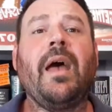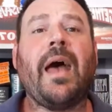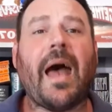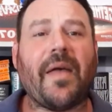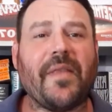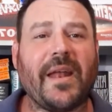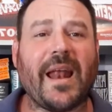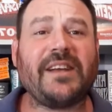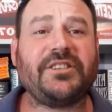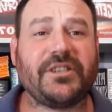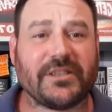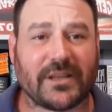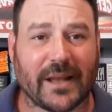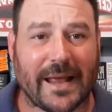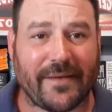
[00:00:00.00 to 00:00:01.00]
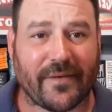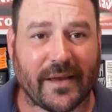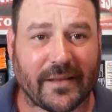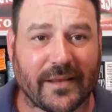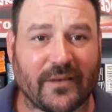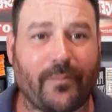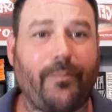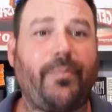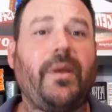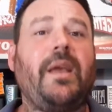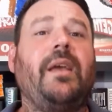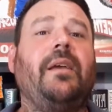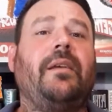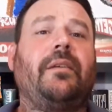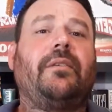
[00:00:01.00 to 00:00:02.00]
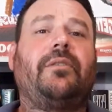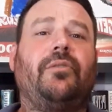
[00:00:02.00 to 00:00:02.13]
And then as she's leaving, this big